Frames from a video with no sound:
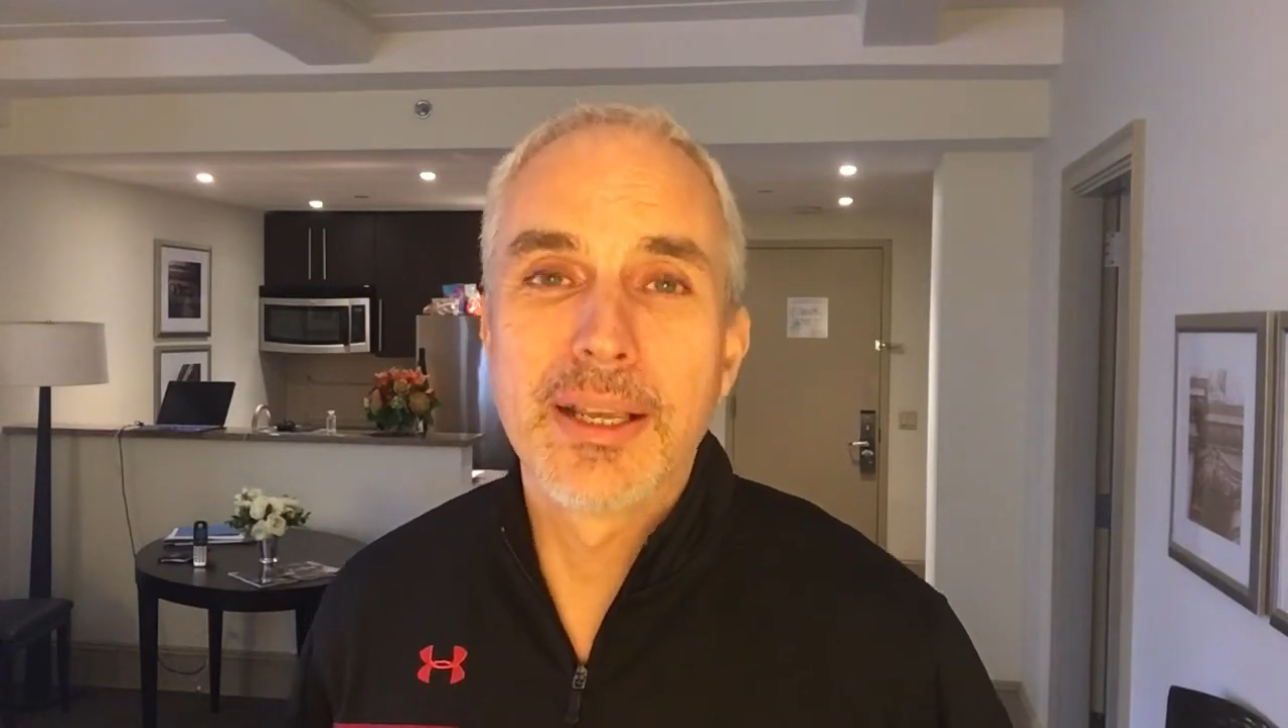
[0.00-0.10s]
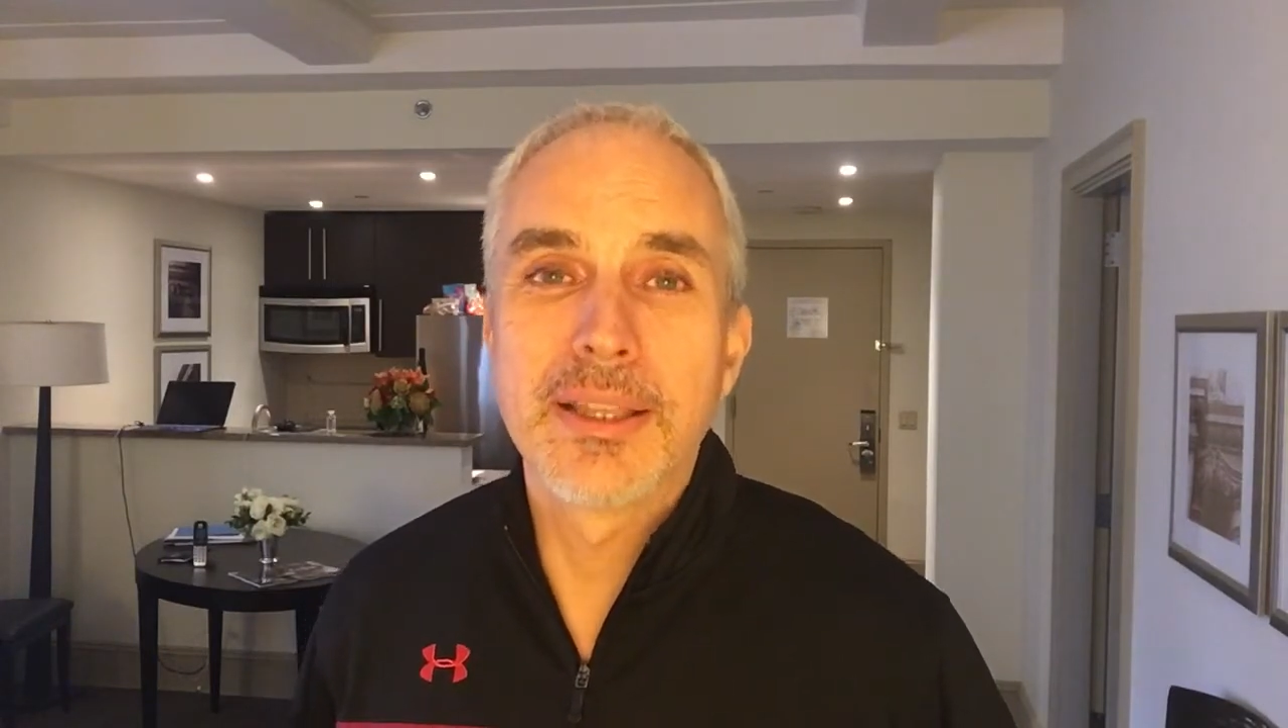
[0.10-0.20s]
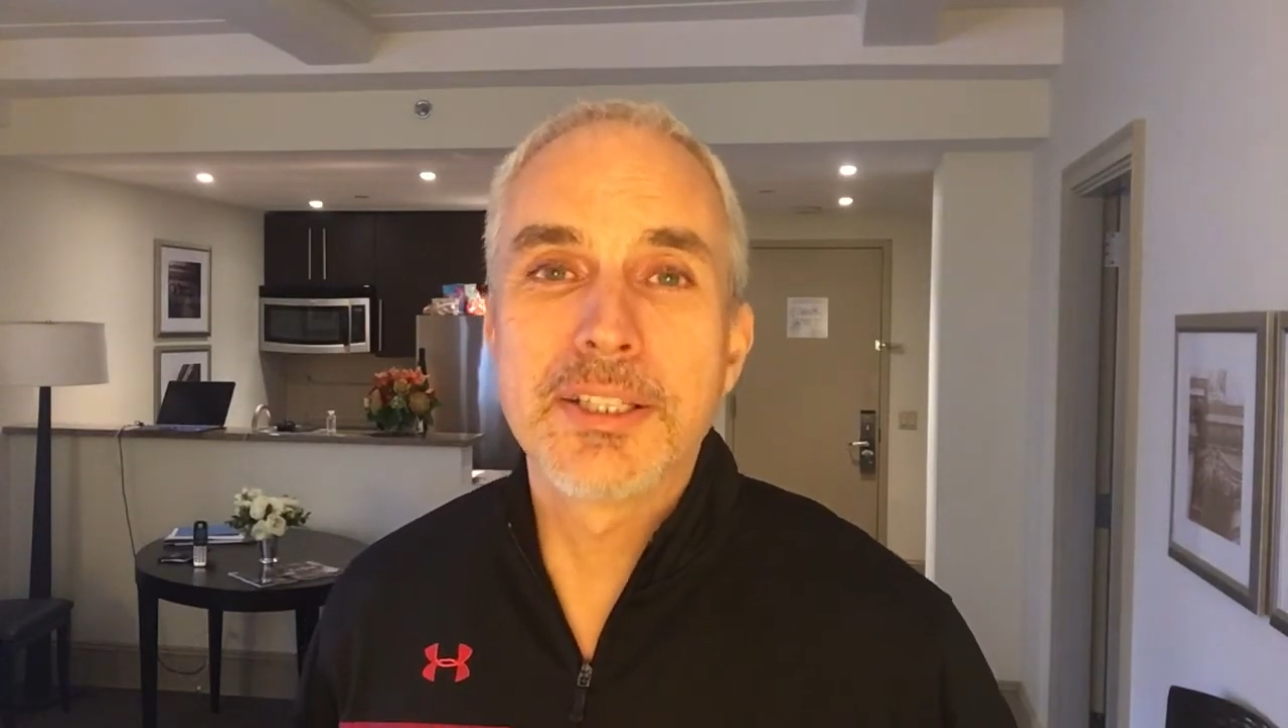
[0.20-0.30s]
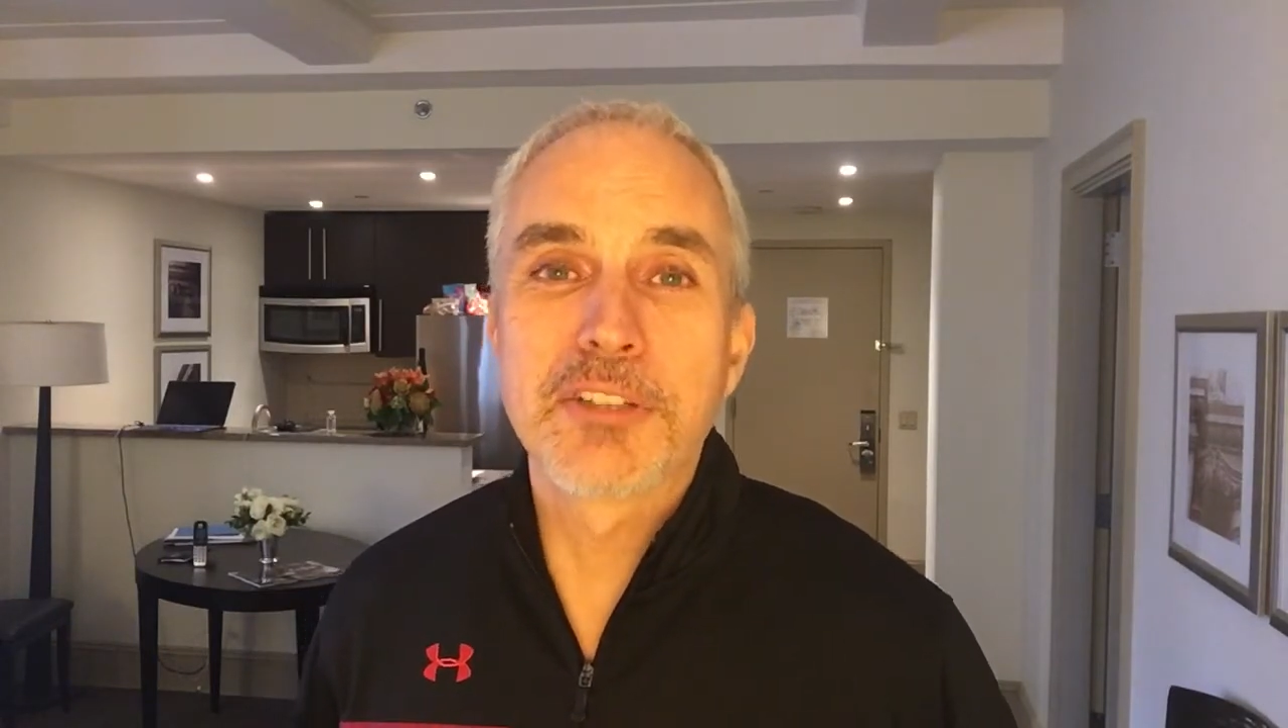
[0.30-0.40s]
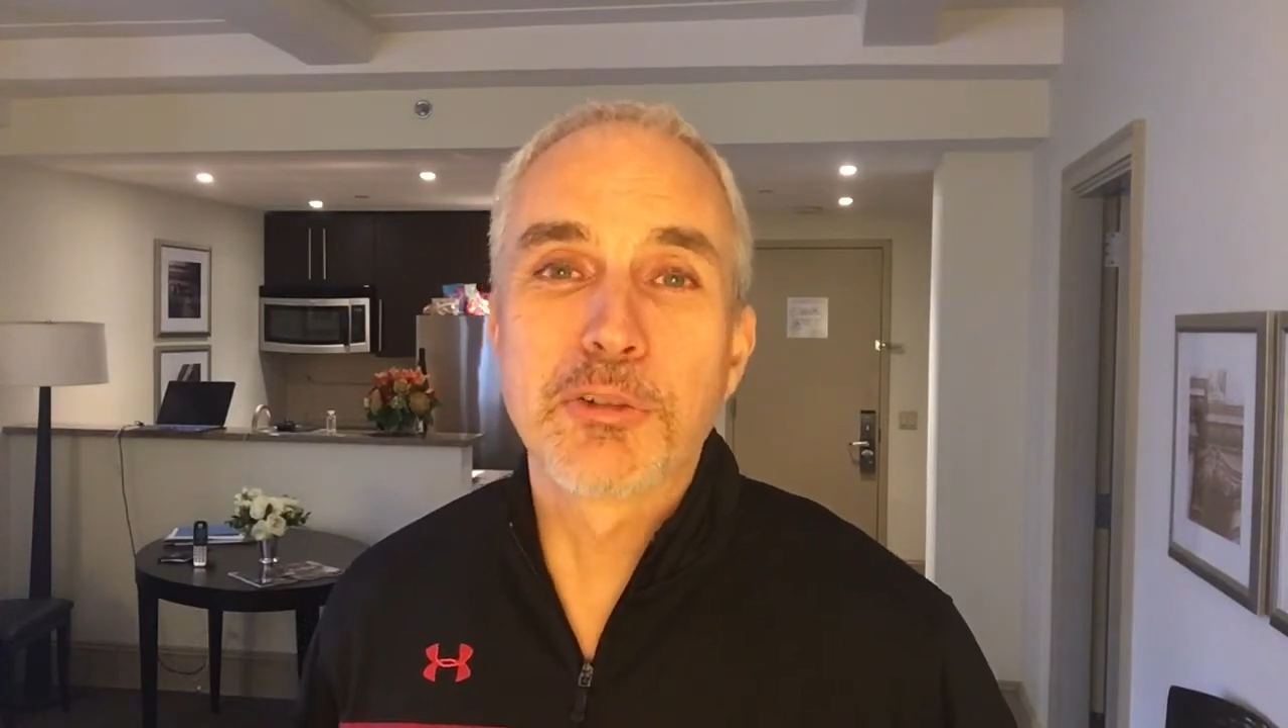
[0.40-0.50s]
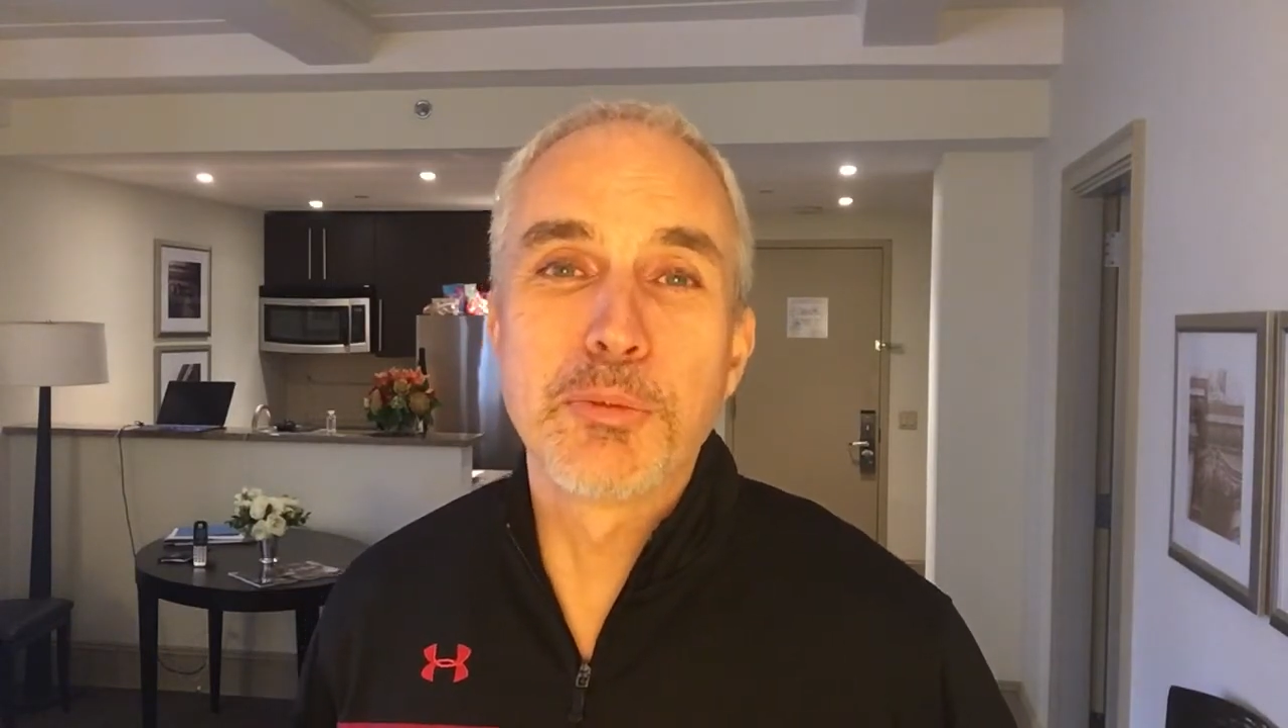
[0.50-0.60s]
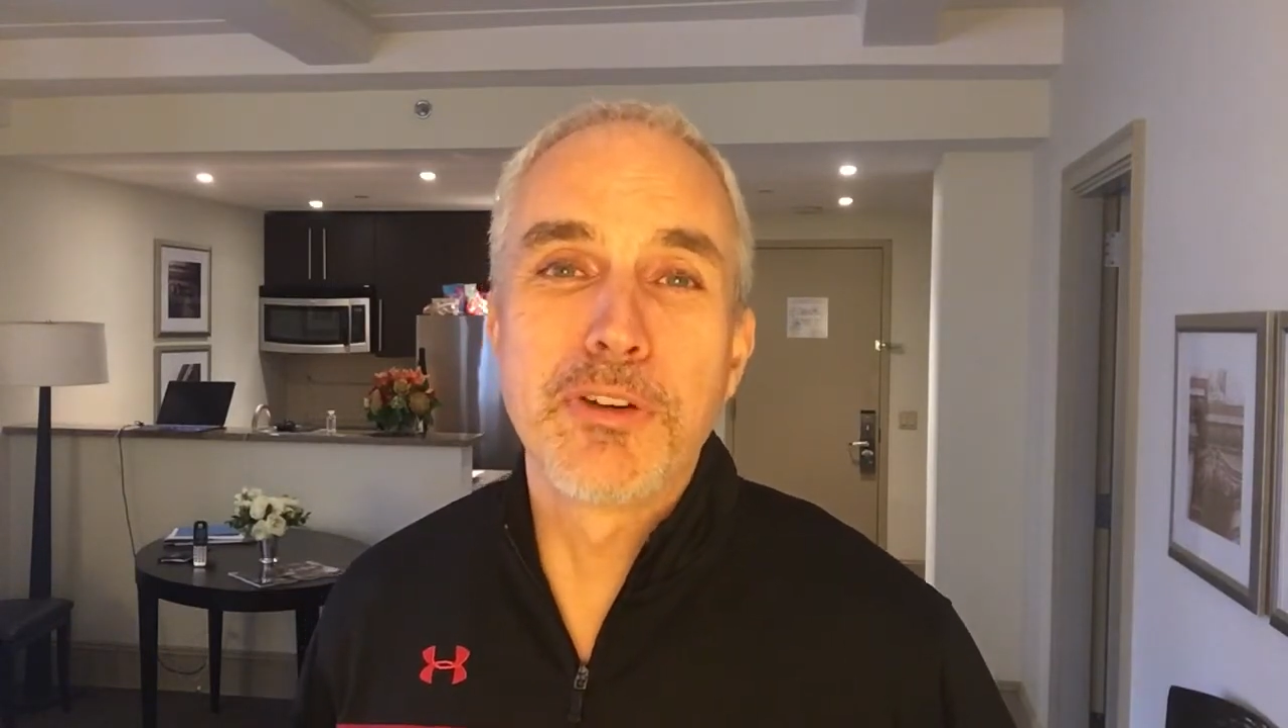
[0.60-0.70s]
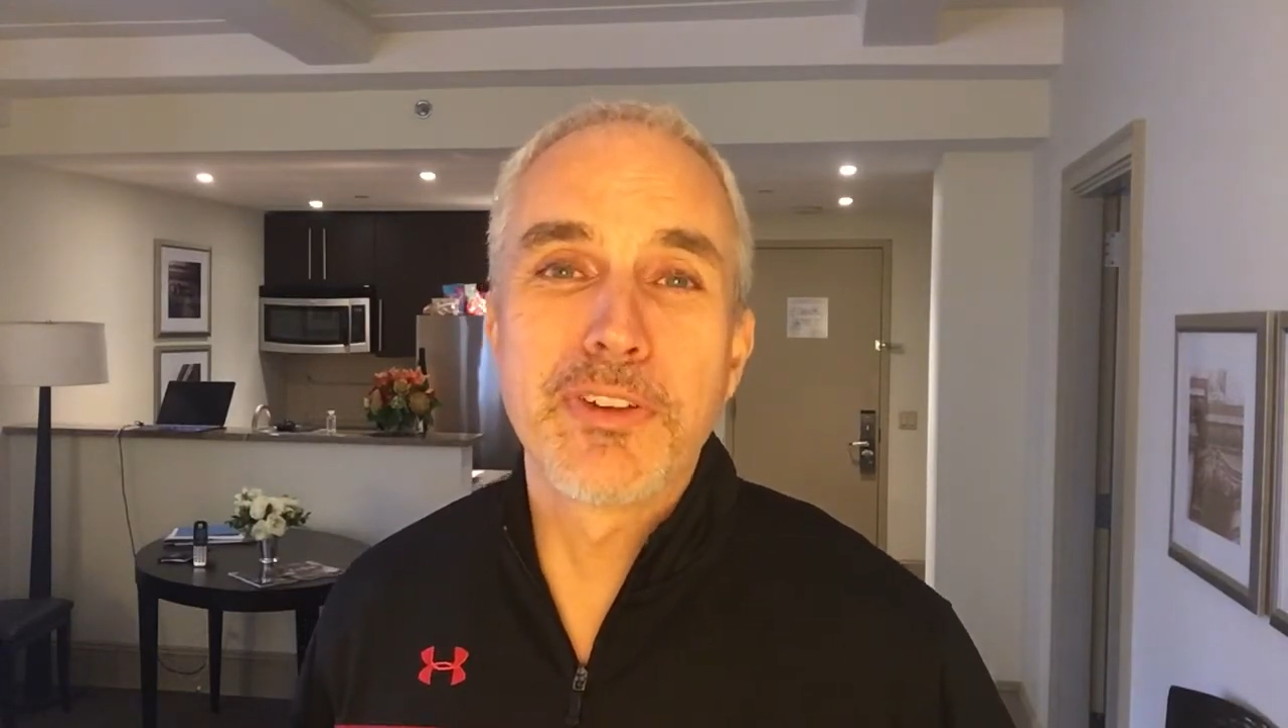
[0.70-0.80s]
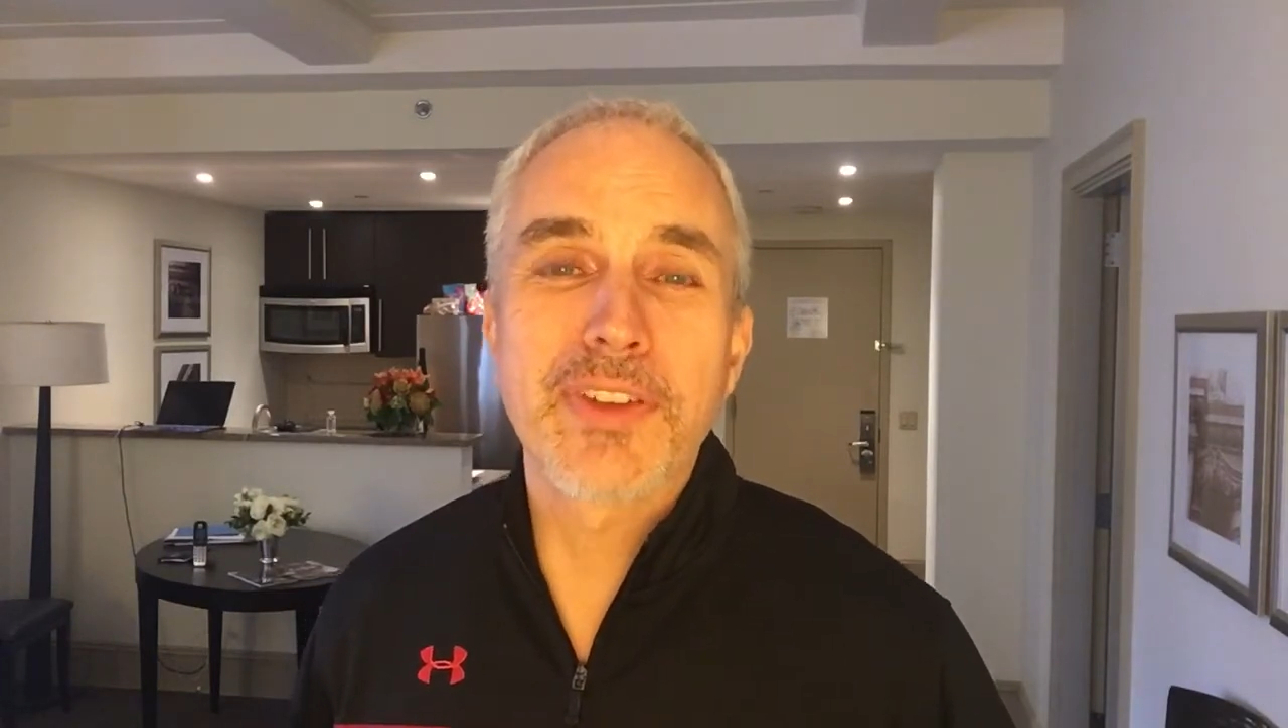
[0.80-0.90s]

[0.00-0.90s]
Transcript: This is the removal